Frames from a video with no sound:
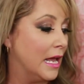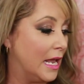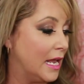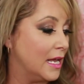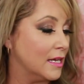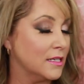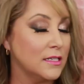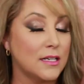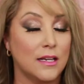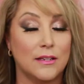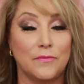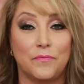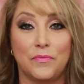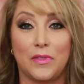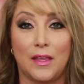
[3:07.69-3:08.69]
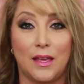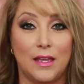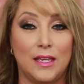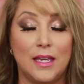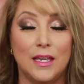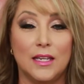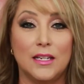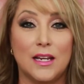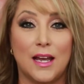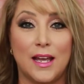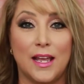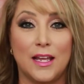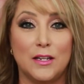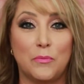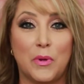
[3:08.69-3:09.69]
And again, I
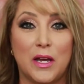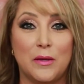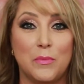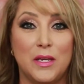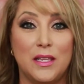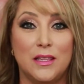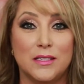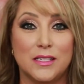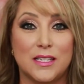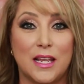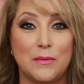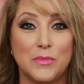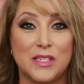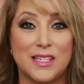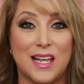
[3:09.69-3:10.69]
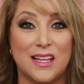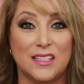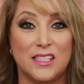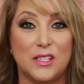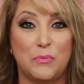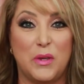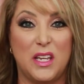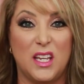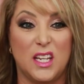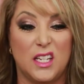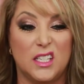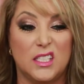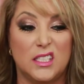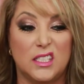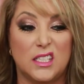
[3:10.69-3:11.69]
had to buy me the same sets
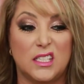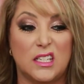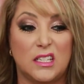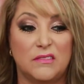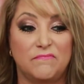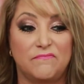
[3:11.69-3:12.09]
because